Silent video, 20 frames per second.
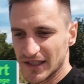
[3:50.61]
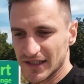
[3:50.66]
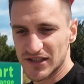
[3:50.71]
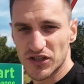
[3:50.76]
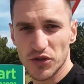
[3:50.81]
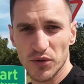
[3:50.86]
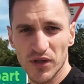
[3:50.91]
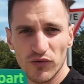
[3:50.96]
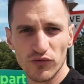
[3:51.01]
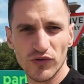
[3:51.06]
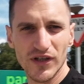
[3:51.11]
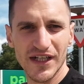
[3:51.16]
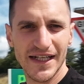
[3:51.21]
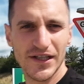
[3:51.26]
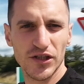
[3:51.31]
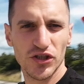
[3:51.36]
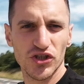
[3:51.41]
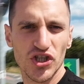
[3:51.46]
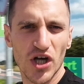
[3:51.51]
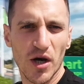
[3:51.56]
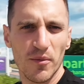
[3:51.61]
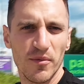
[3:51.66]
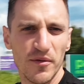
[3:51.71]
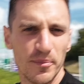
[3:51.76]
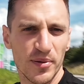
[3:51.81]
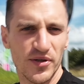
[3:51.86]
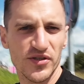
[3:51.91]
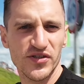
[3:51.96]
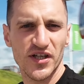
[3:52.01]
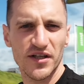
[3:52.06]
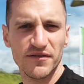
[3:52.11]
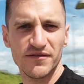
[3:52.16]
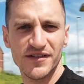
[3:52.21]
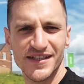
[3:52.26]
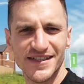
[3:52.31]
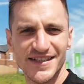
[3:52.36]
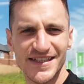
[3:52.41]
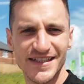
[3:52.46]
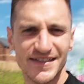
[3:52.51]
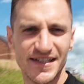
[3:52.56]
it's doing a really good job of preserving the
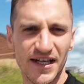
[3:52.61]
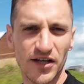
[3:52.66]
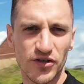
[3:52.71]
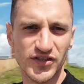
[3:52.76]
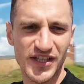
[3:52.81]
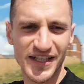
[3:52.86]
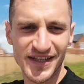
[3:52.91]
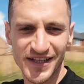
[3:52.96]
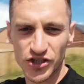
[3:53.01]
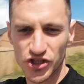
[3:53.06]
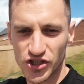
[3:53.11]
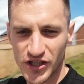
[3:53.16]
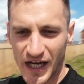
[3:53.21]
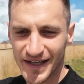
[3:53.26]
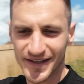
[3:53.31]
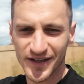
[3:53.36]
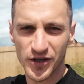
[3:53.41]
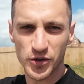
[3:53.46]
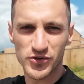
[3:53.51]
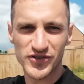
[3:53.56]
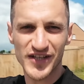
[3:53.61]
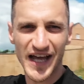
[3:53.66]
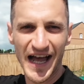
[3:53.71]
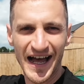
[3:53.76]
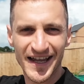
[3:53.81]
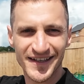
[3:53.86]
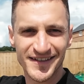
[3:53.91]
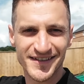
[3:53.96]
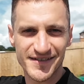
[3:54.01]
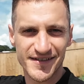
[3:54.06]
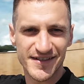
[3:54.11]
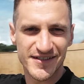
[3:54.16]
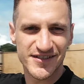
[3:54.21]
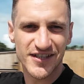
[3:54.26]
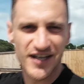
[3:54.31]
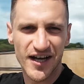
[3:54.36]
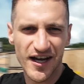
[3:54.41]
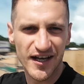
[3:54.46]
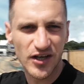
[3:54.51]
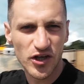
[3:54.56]
details in the shadows and the
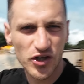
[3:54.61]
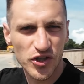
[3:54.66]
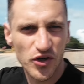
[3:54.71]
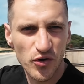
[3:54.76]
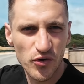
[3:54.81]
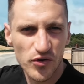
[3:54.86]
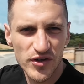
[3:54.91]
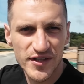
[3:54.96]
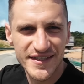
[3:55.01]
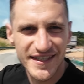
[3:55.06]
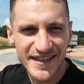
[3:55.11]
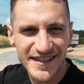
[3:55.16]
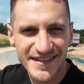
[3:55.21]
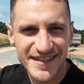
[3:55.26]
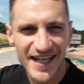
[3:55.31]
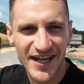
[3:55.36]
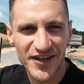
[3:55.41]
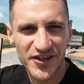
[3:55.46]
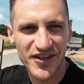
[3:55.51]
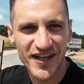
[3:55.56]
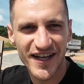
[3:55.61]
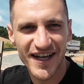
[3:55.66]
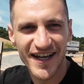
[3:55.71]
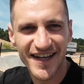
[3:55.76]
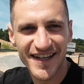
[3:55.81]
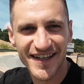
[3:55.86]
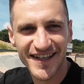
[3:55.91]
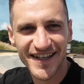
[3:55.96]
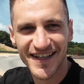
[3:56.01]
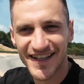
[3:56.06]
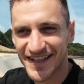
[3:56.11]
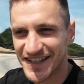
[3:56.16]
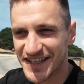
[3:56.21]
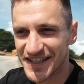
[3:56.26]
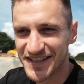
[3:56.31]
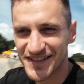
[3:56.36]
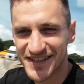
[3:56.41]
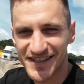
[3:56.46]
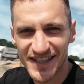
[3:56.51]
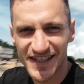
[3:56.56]
sky. Look at all the detail there. You
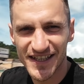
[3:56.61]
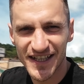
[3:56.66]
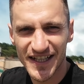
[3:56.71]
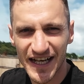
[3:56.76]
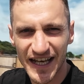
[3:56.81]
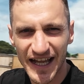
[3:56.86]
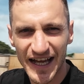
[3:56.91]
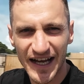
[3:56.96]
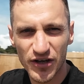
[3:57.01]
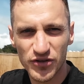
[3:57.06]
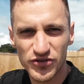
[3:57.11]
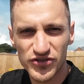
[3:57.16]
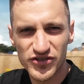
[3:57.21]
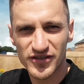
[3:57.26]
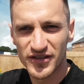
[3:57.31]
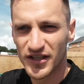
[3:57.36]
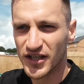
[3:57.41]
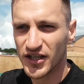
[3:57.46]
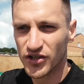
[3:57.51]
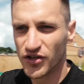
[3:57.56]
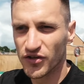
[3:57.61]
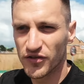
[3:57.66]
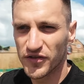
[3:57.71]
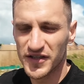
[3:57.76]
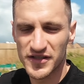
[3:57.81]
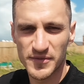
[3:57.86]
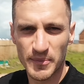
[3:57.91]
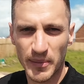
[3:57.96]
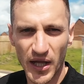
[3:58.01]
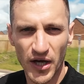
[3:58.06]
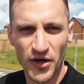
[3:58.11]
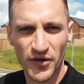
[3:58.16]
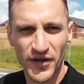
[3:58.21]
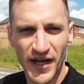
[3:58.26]
can see the clouds, nothing's blown